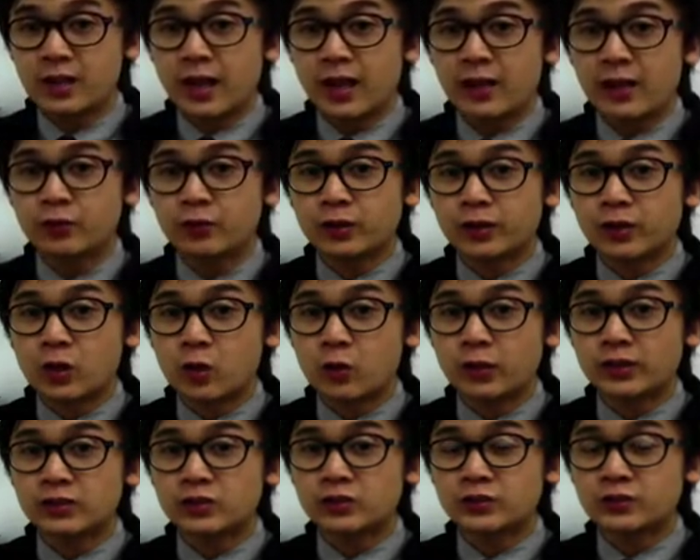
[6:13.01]
and we're
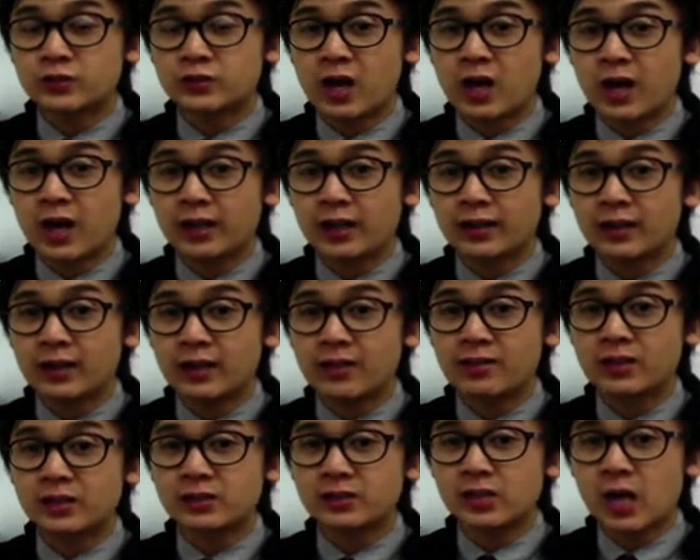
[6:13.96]
going to find
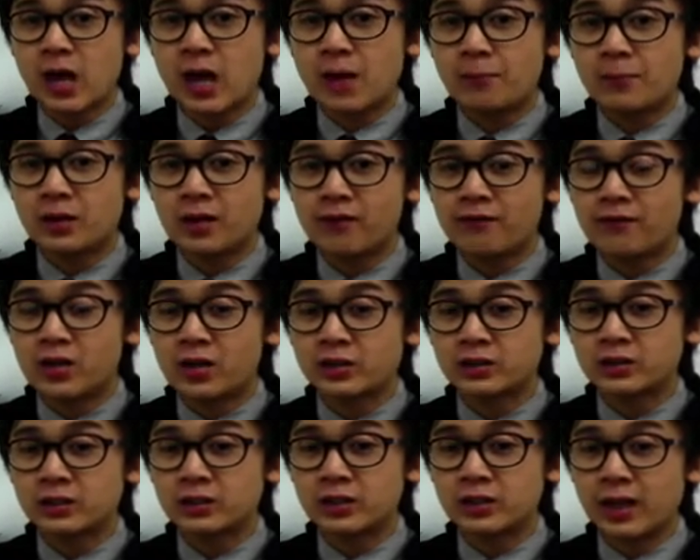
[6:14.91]
the top
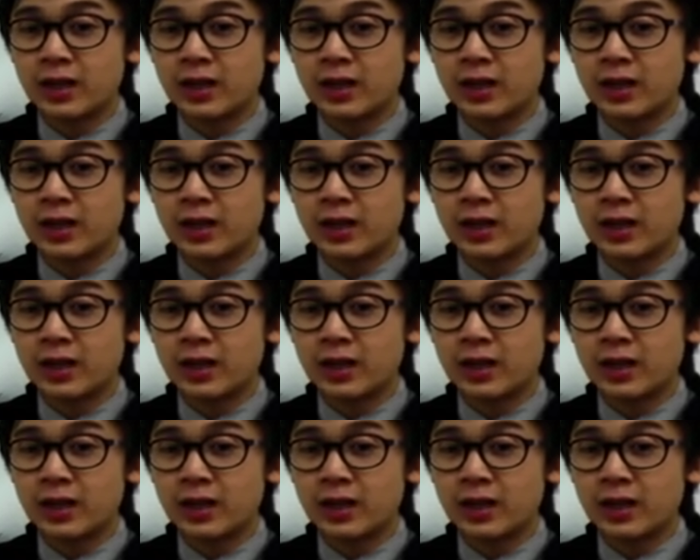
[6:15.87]
function